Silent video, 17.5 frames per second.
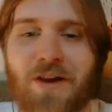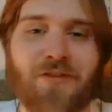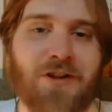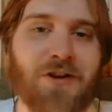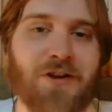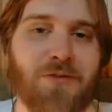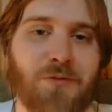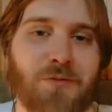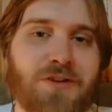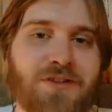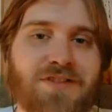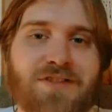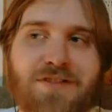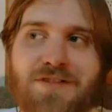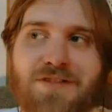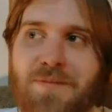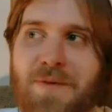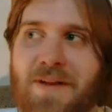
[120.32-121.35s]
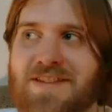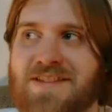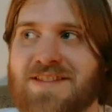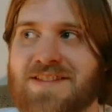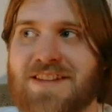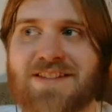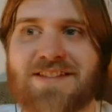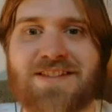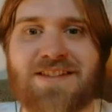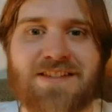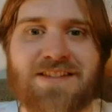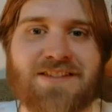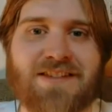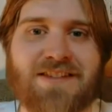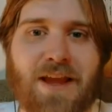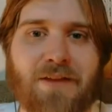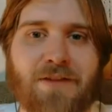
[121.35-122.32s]
Clone Wars. There's about six
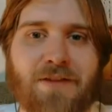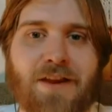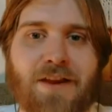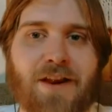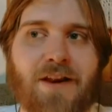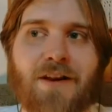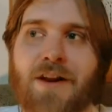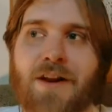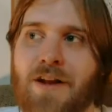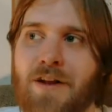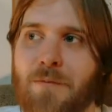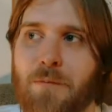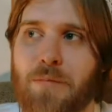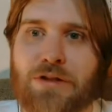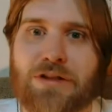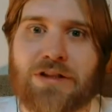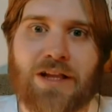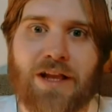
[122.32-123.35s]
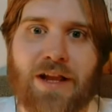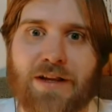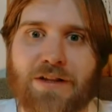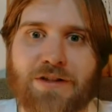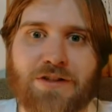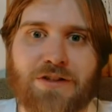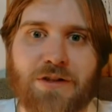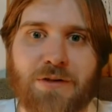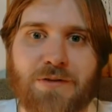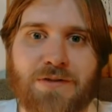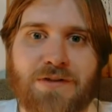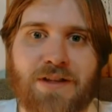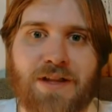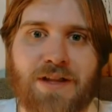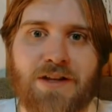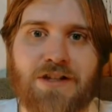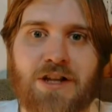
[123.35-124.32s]
seasons out there, plenty of shows to
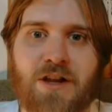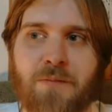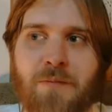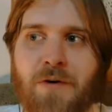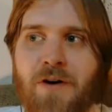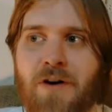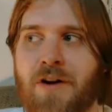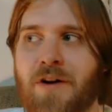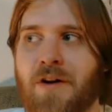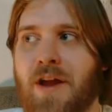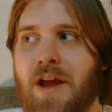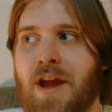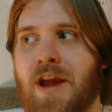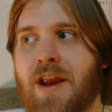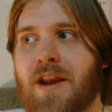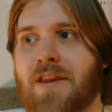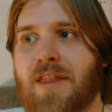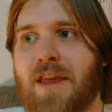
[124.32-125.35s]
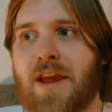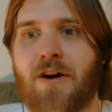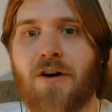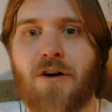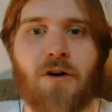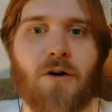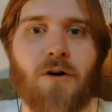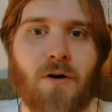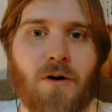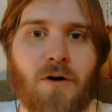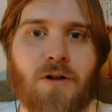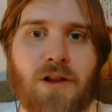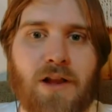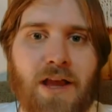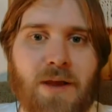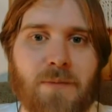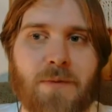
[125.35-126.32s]
catch up on, and they are
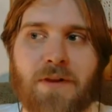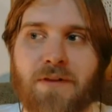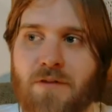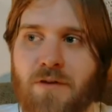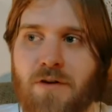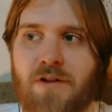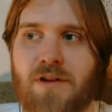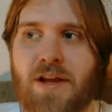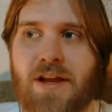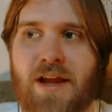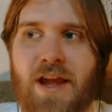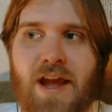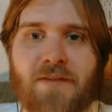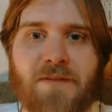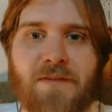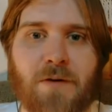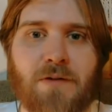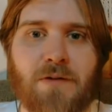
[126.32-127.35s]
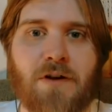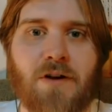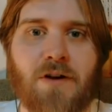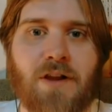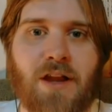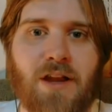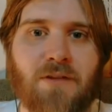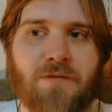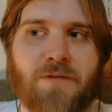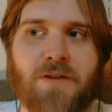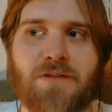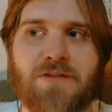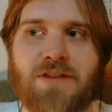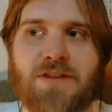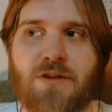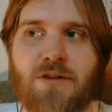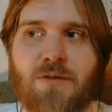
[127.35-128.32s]
all epic. They're all like a half hour long, and it
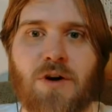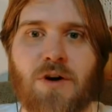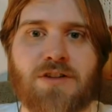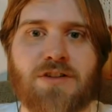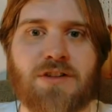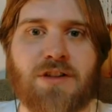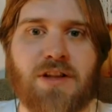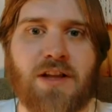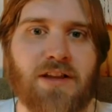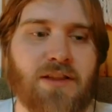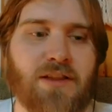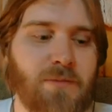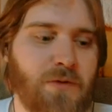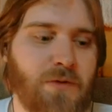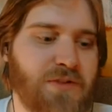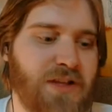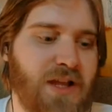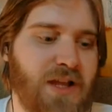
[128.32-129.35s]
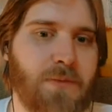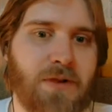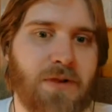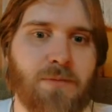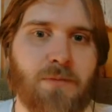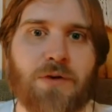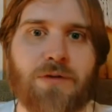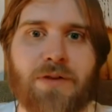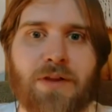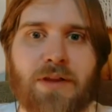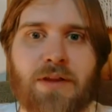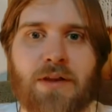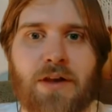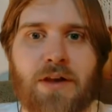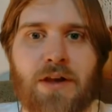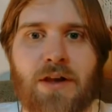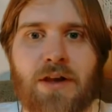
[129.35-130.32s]
feels like you're watching like the most epic movie
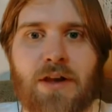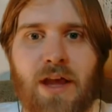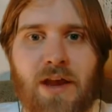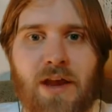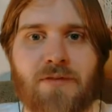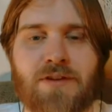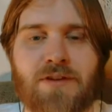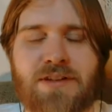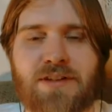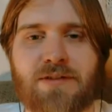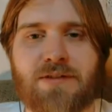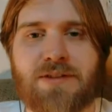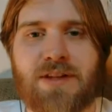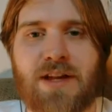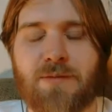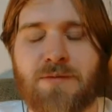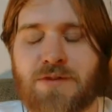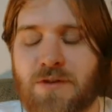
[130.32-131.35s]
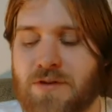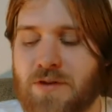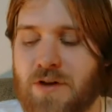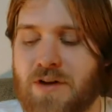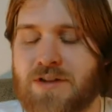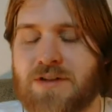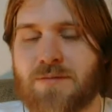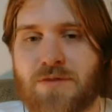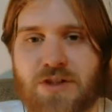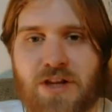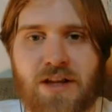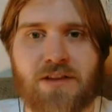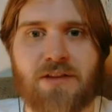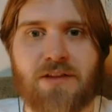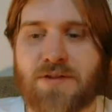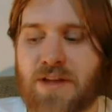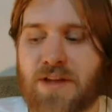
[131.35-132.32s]
every single time. So it's awesome. Check
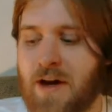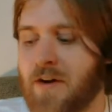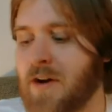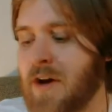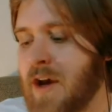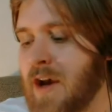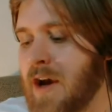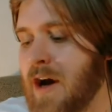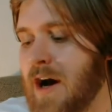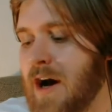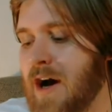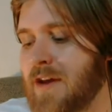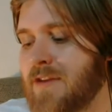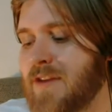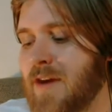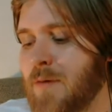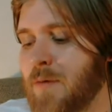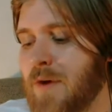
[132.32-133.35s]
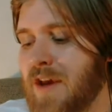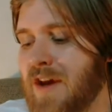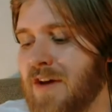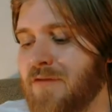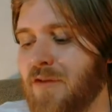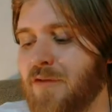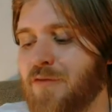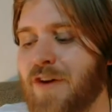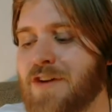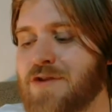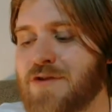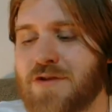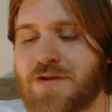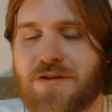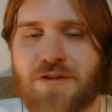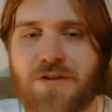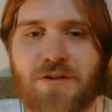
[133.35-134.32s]
those out. Uh, then we have
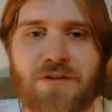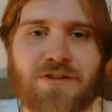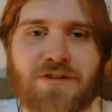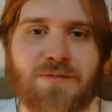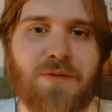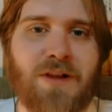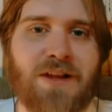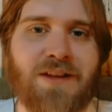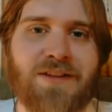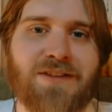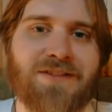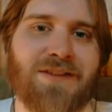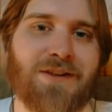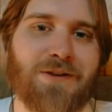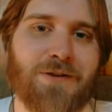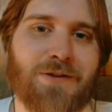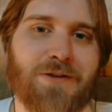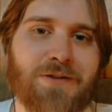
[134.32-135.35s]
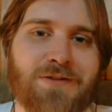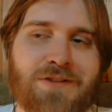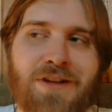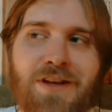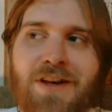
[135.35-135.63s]
Avengers: Earth Mightiest Heroes.